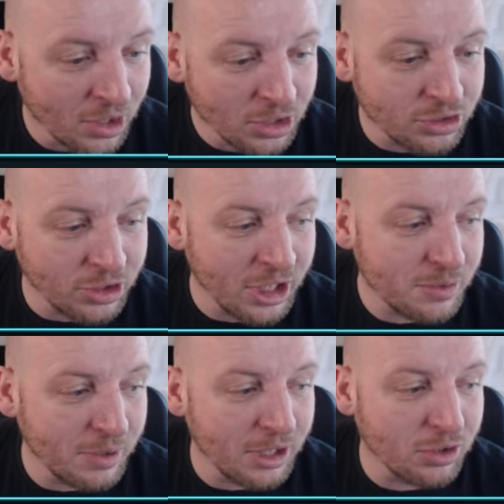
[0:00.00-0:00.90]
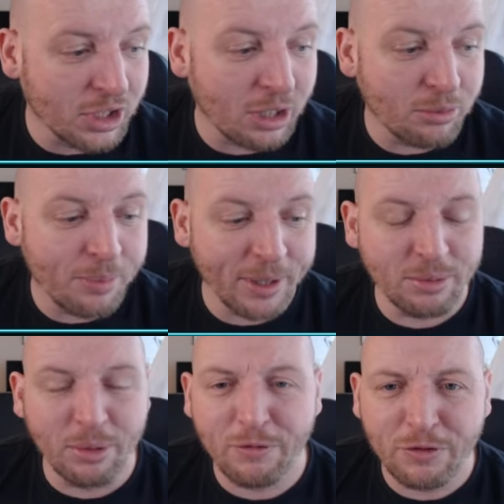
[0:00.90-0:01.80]
So the next player to look at, we picked
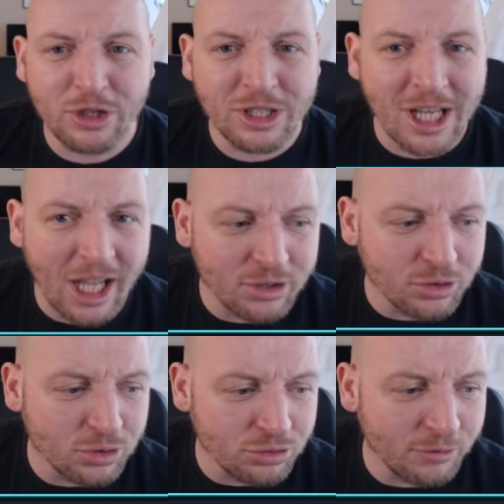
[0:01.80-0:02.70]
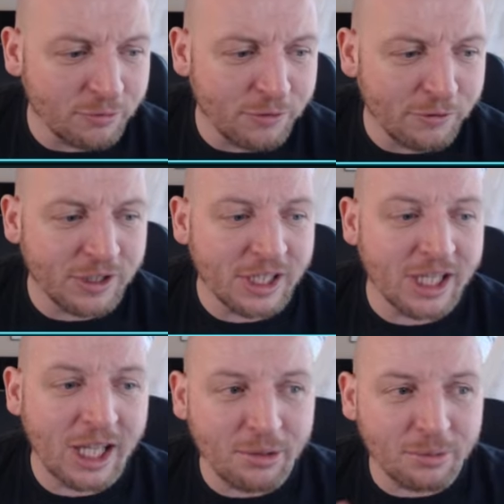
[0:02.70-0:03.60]
him up for
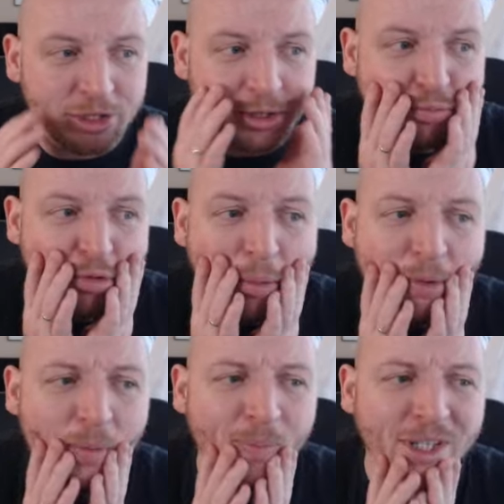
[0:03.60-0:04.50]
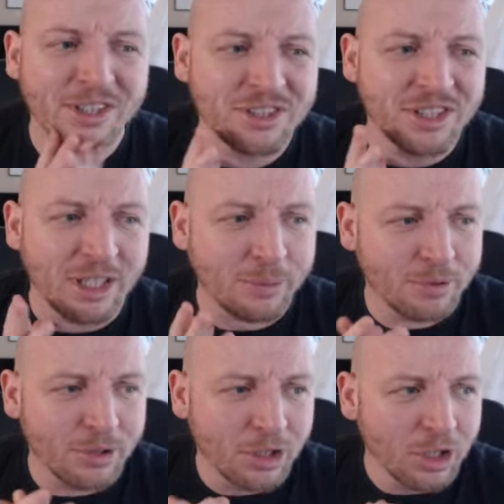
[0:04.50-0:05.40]
950k, which is probably a bit steep.
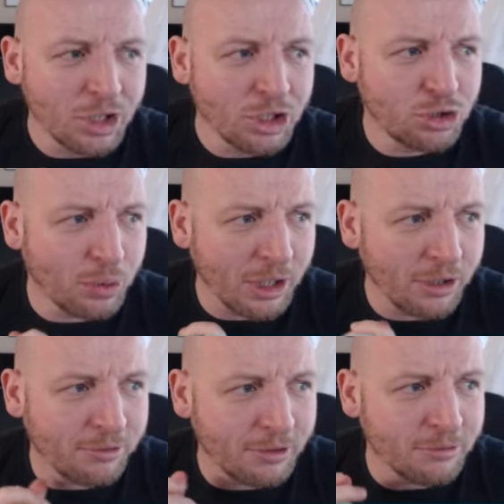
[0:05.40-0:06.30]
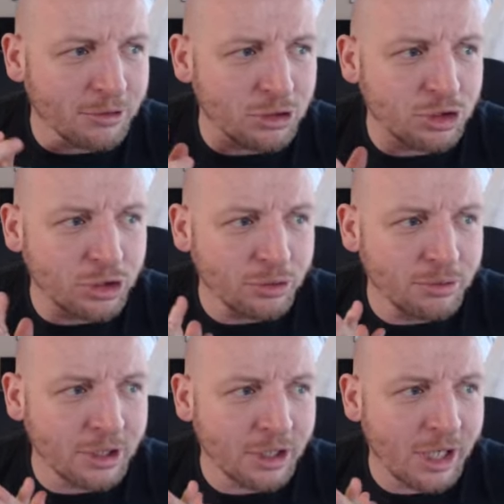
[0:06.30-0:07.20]
23-year-old
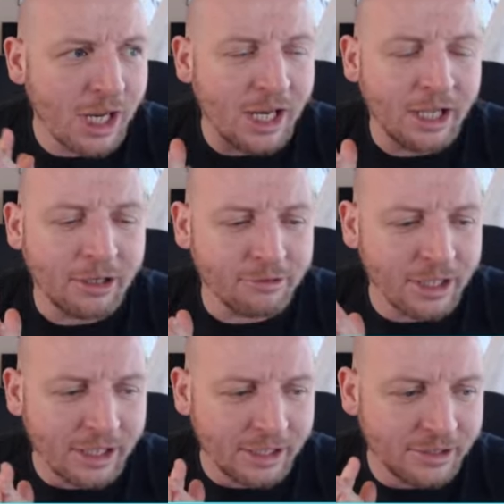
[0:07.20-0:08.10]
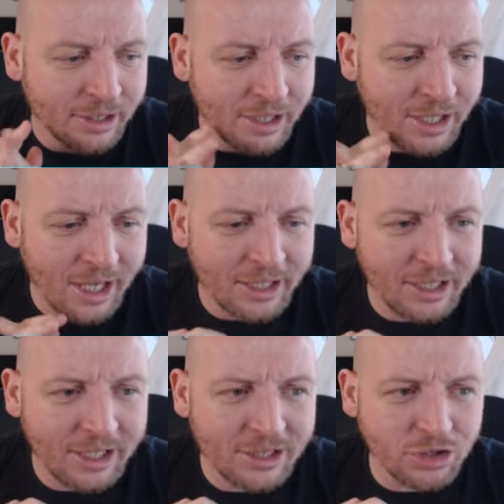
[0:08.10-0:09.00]
Julian Legrade, and
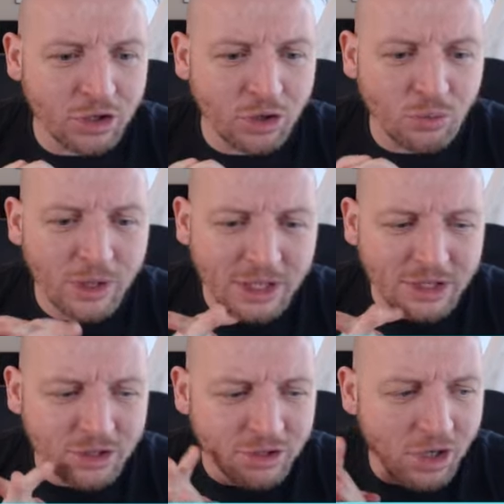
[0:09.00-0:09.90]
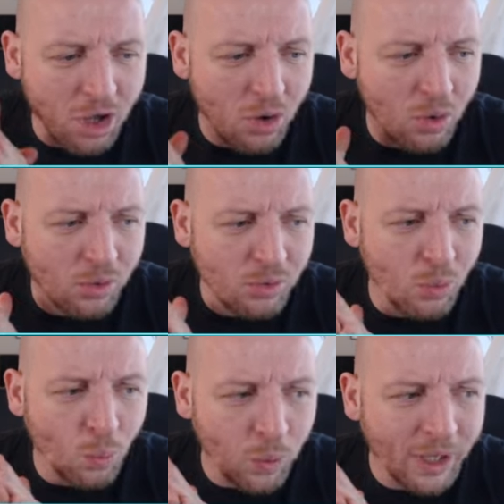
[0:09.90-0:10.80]
he is a Norwegian
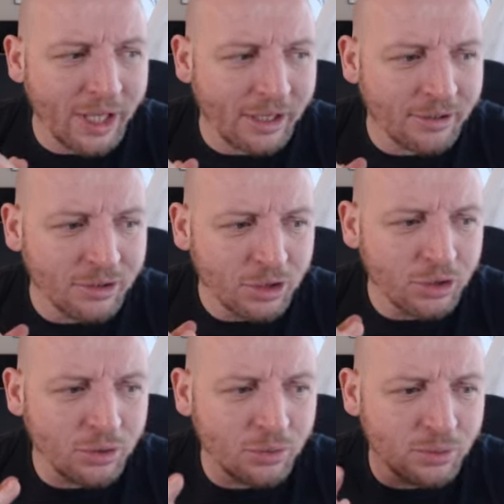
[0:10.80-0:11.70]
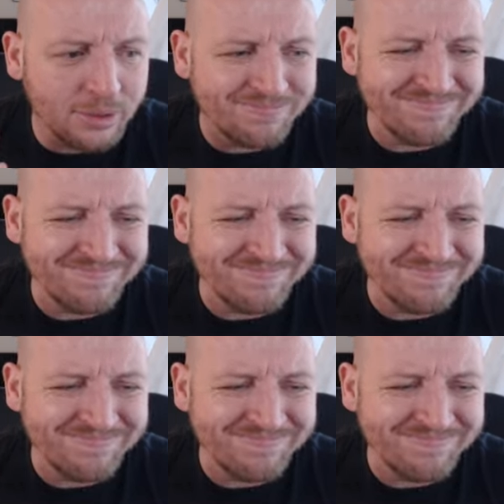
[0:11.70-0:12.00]
winger who,